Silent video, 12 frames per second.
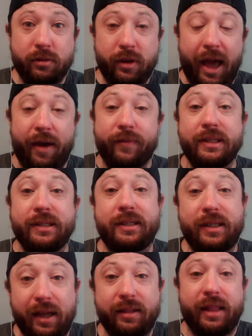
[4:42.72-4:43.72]
Having
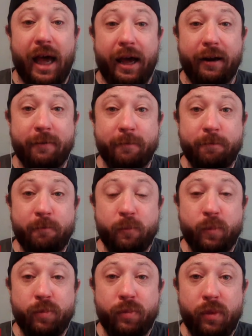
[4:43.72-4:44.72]
said that,
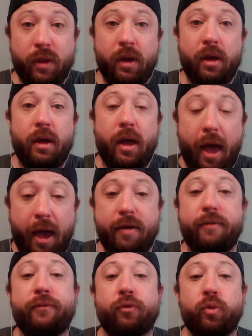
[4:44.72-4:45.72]

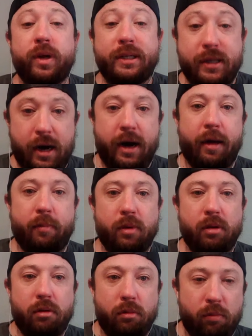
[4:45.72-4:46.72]
every time
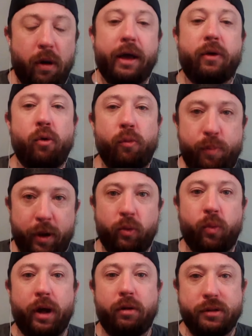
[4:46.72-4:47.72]
Michael
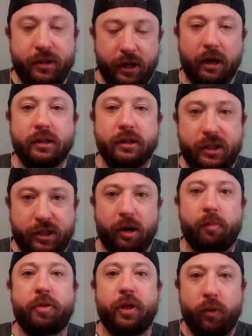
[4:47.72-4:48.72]
Bidwill does
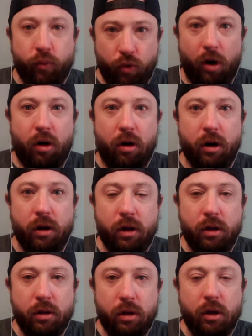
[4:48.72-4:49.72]
something wrong
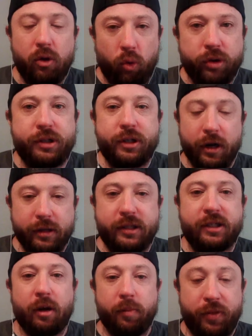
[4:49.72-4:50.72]
or does
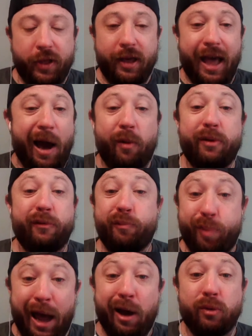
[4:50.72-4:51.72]
something out of
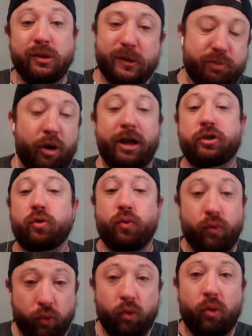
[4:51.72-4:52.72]
bounds, breaks a
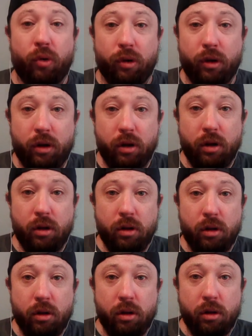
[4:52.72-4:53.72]
rule,
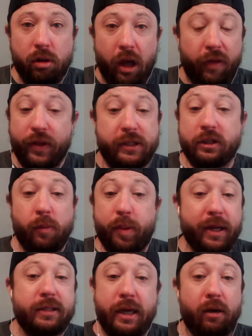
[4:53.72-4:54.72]
and this is a
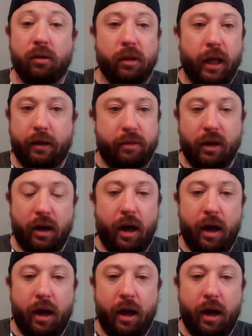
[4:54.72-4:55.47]
big deal, like that,